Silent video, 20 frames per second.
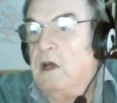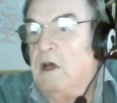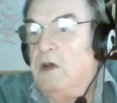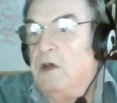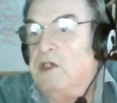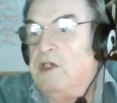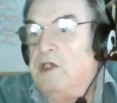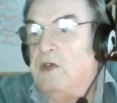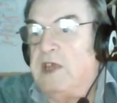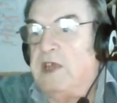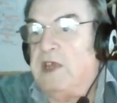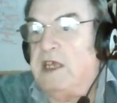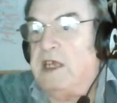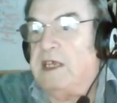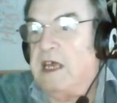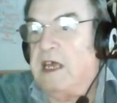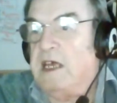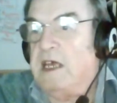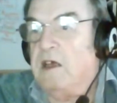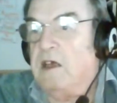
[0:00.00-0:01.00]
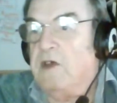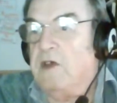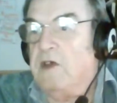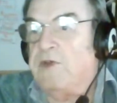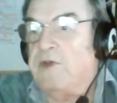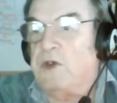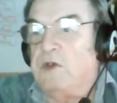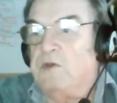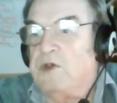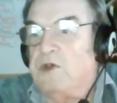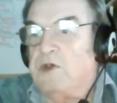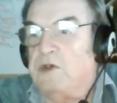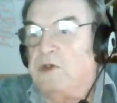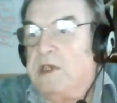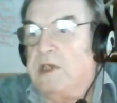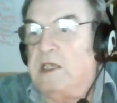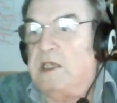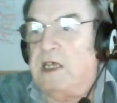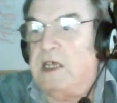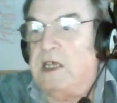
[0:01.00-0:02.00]
Oh, you're not there yet? I thought you was
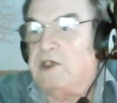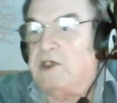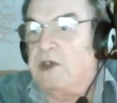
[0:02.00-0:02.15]
already there.